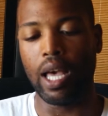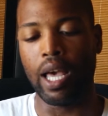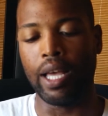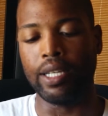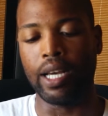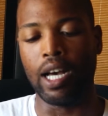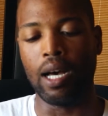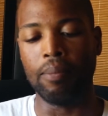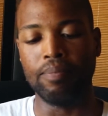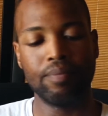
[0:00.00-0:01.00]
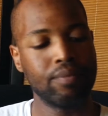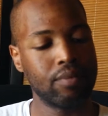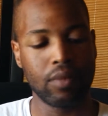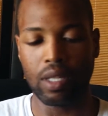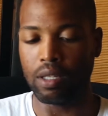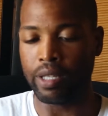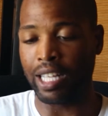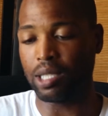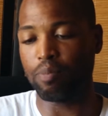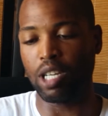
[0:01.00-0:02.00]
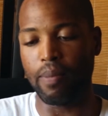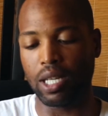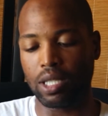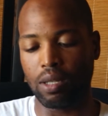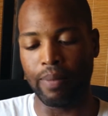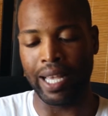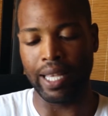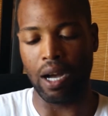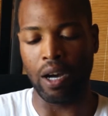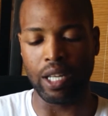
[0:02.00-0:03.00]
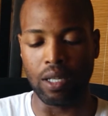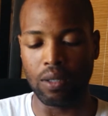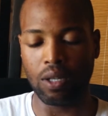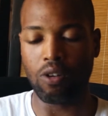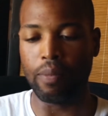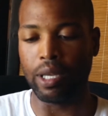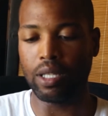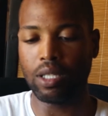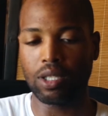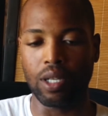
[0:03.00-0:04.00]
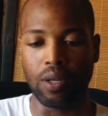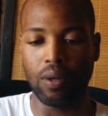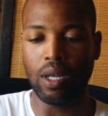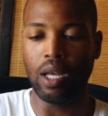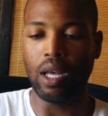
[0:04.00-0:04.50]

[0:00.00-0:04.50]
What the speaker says: And that's pretty much my audio equipment. So